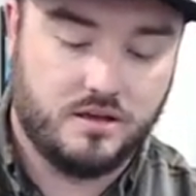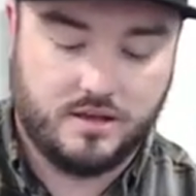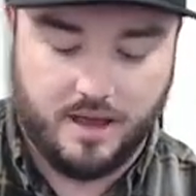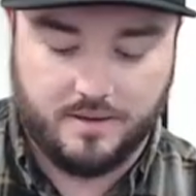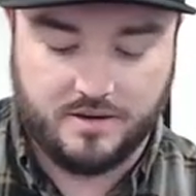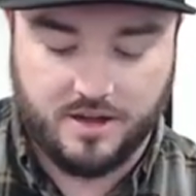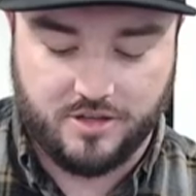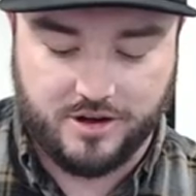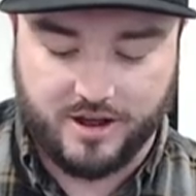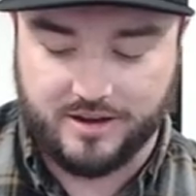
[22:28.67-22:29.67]
Okay, another
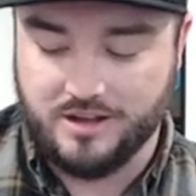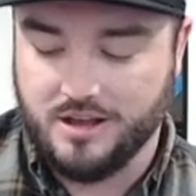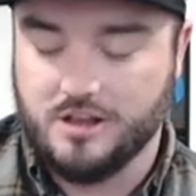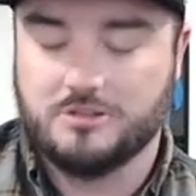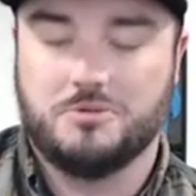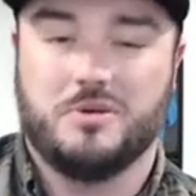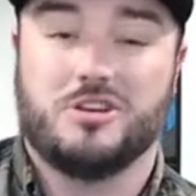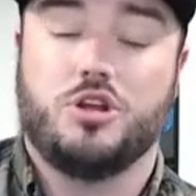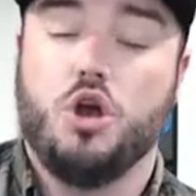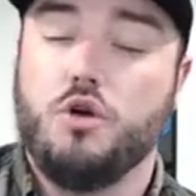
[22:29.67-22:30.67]
9. So we went
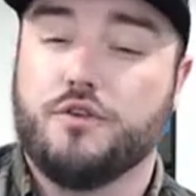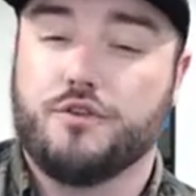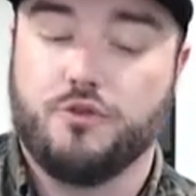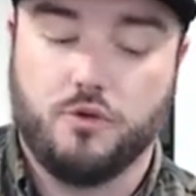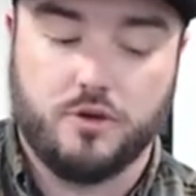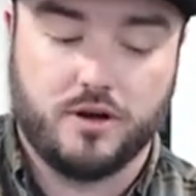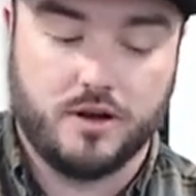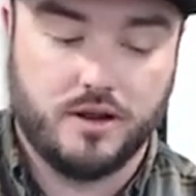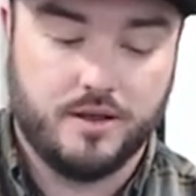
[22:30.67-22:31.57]
2 for 4.